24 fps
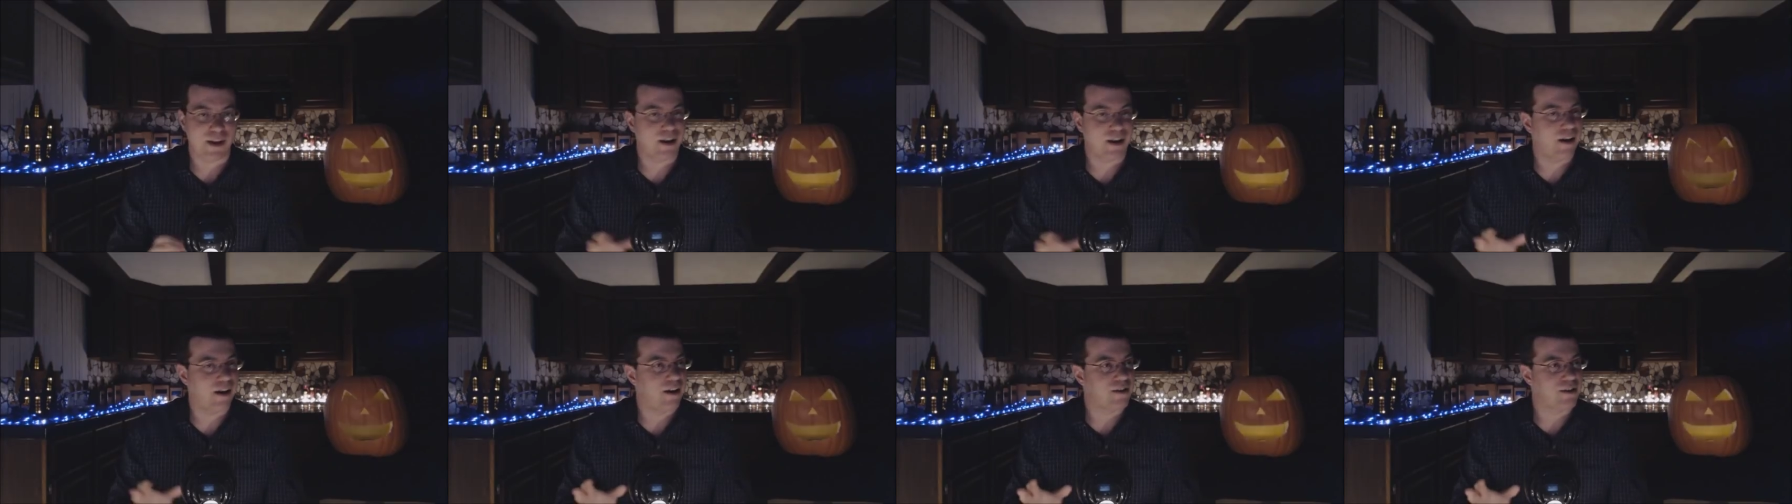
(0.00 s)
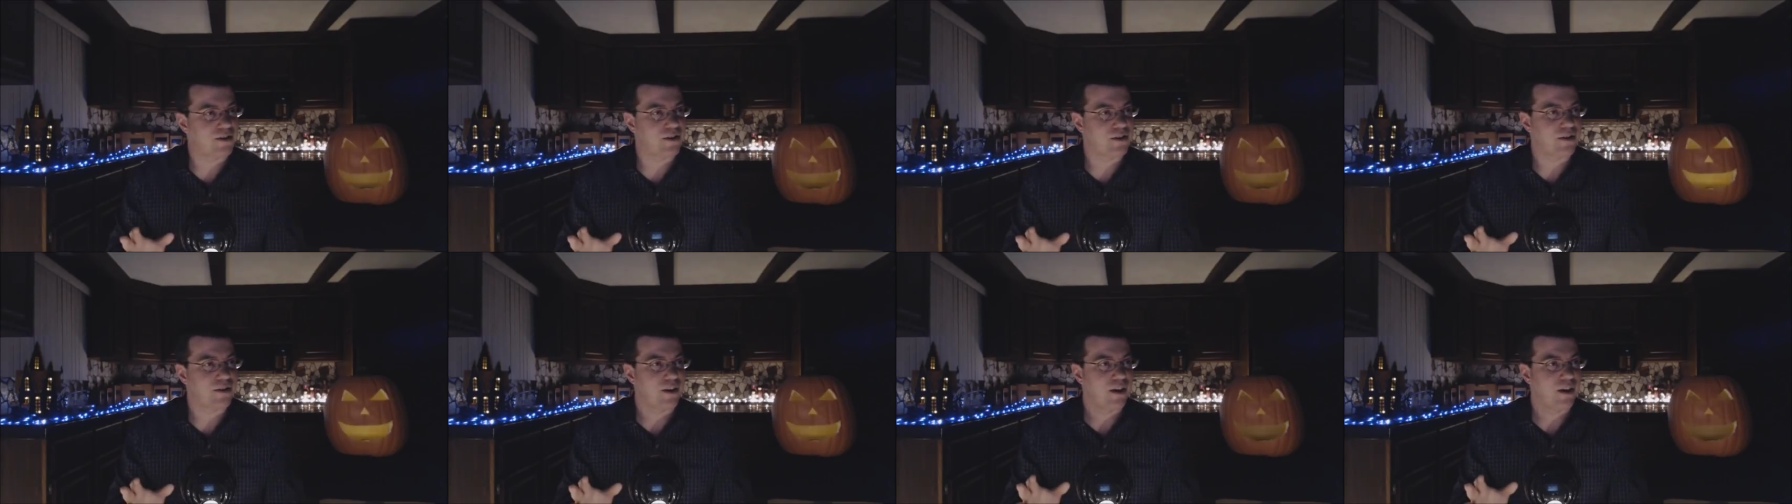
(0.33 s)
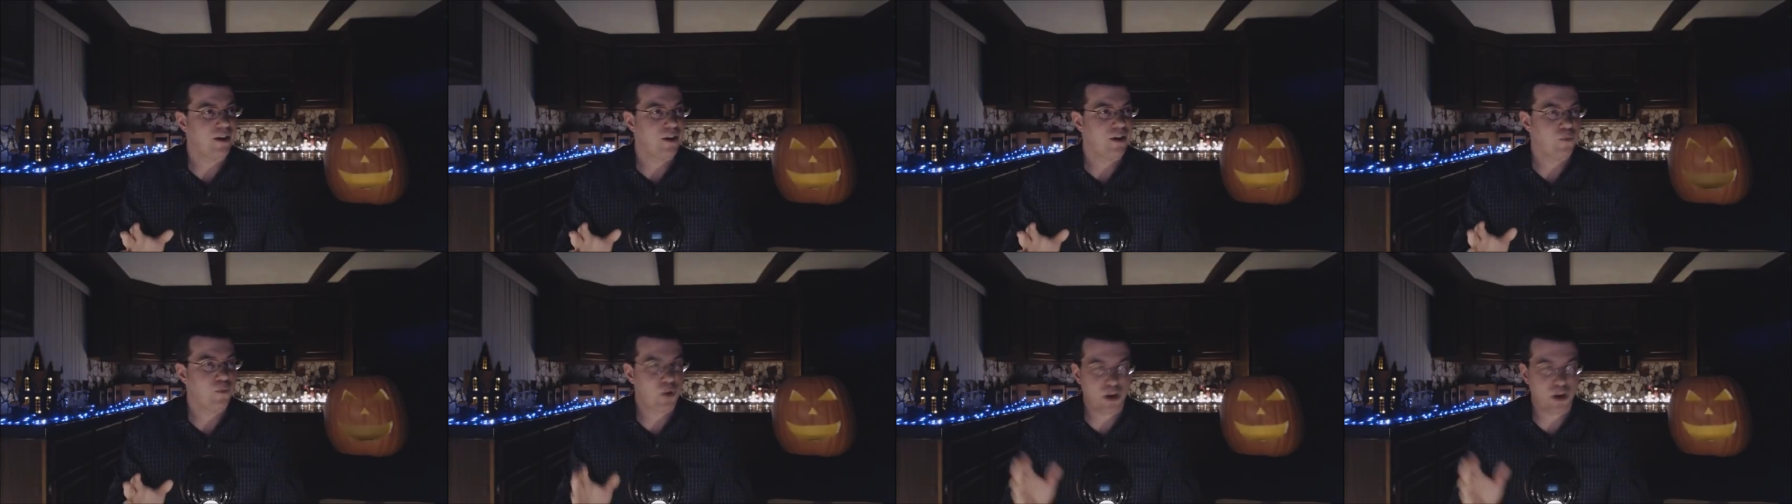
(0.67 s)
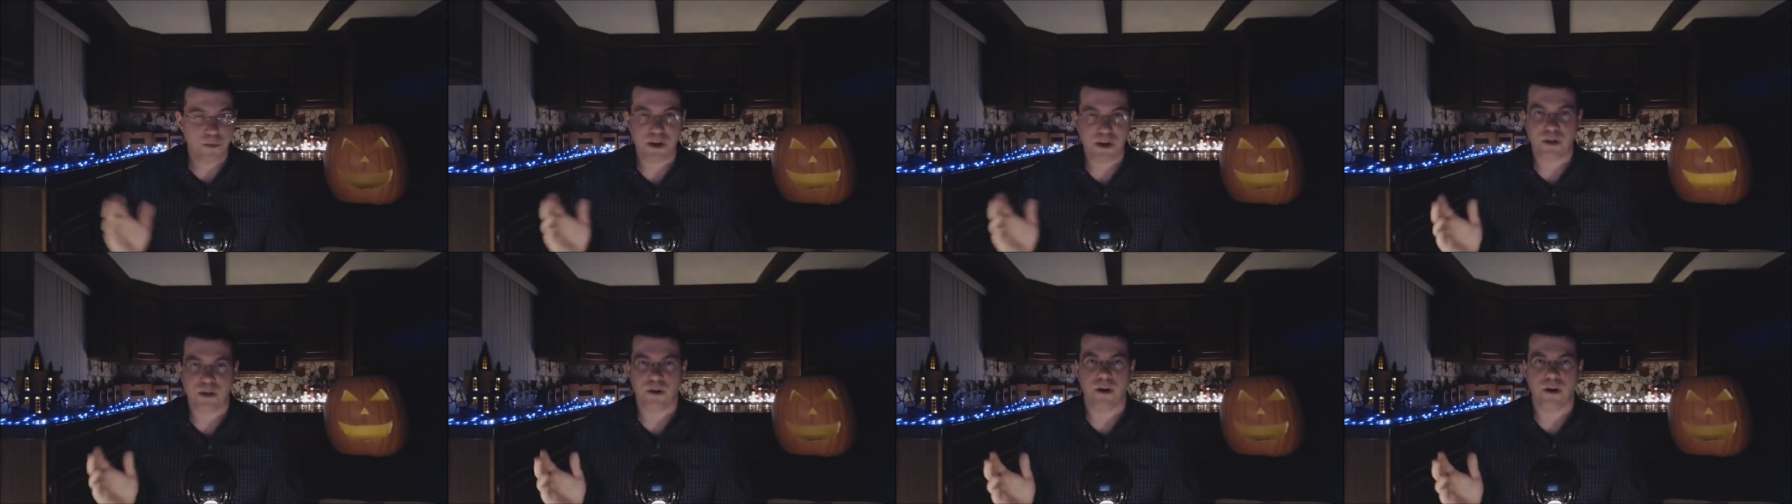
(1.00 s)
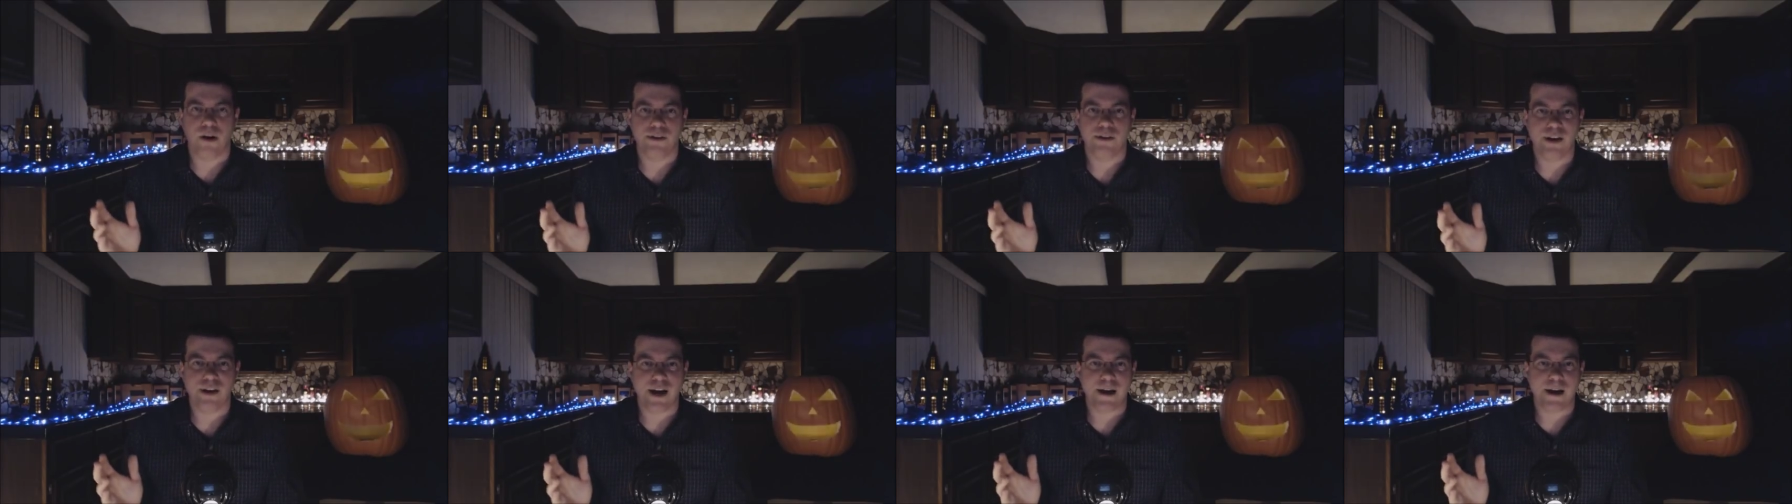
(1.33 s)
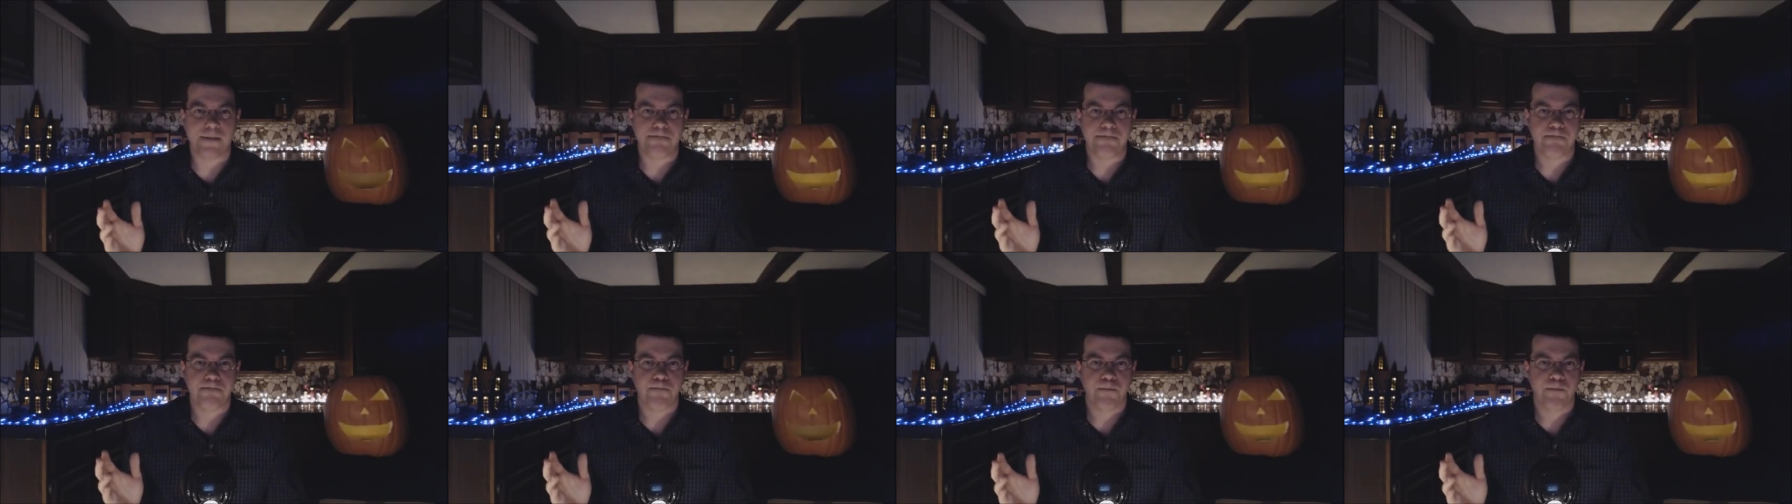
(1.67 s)
because we could be here all
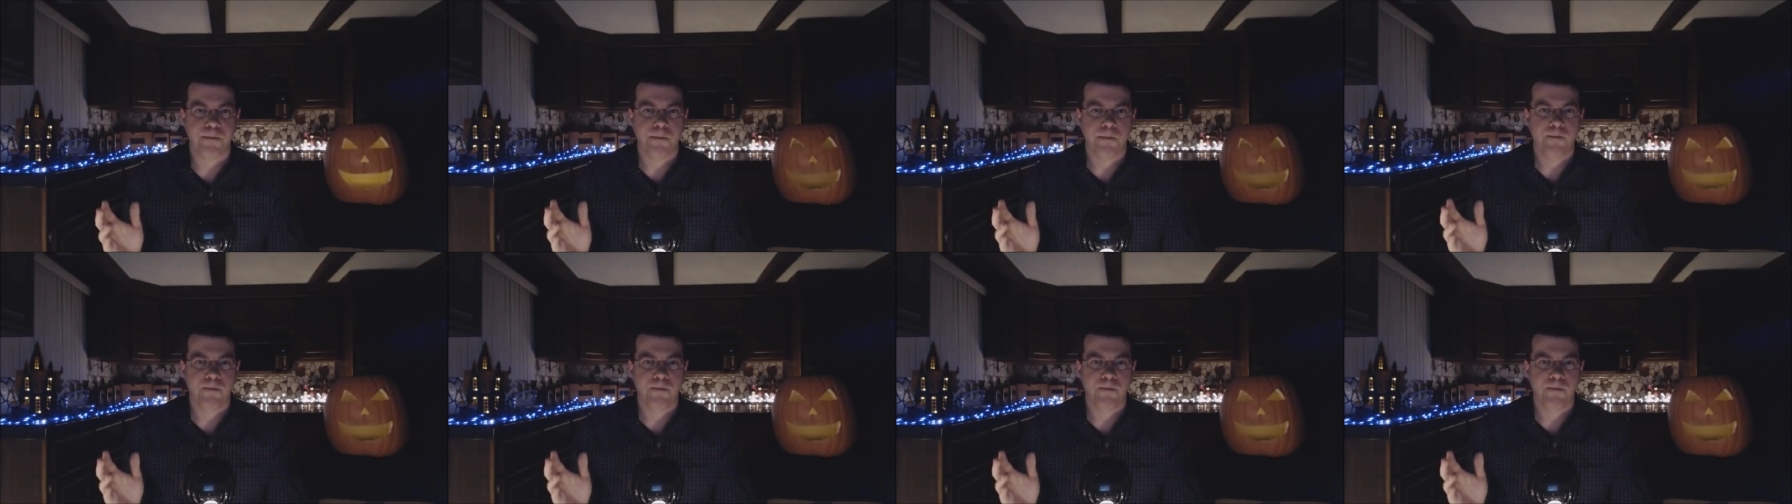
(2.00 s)
night.